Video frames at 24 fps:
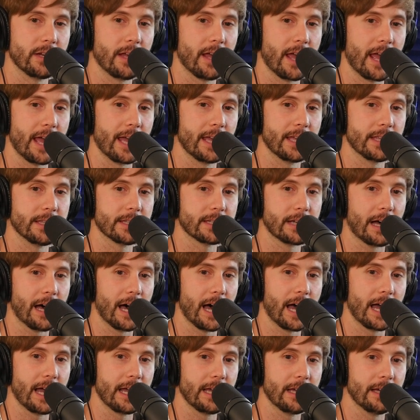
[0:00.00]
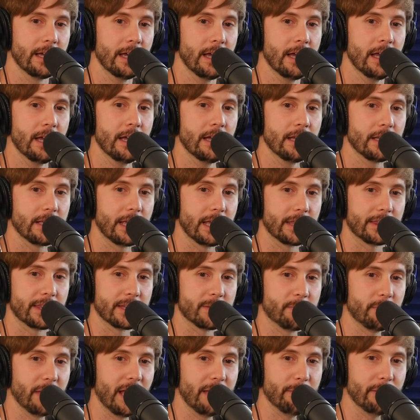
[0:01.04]
Yeah. And I, get
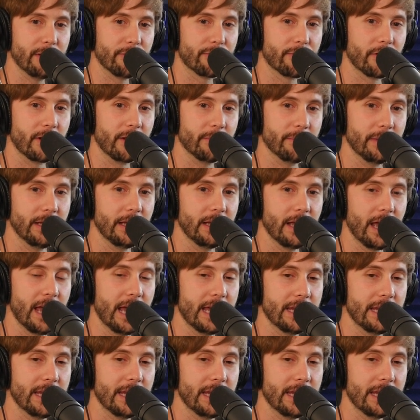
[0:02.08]
this baby in front of me.